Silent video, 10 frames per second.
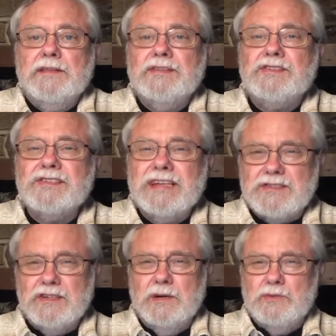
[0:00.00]
This is
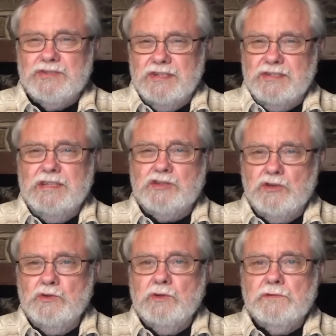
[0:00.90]
lesson number
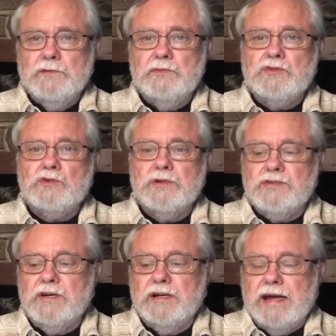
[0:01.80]
62 from the Story
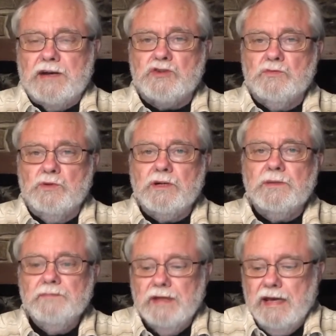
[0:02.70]
Song and Action book.
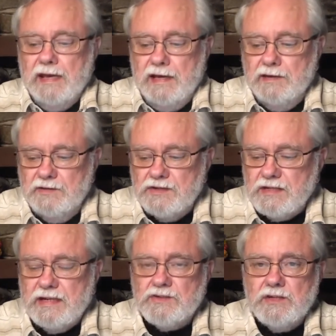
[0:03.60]
In this
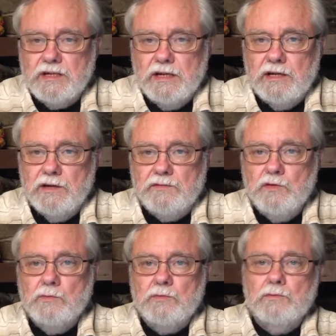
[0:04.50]
lesson, in a
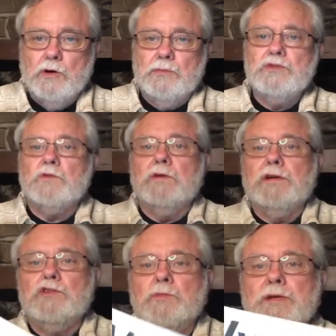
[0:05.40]
few moments, we're
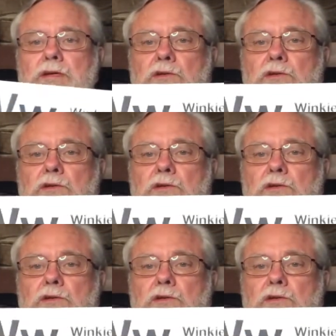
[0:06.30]
going to be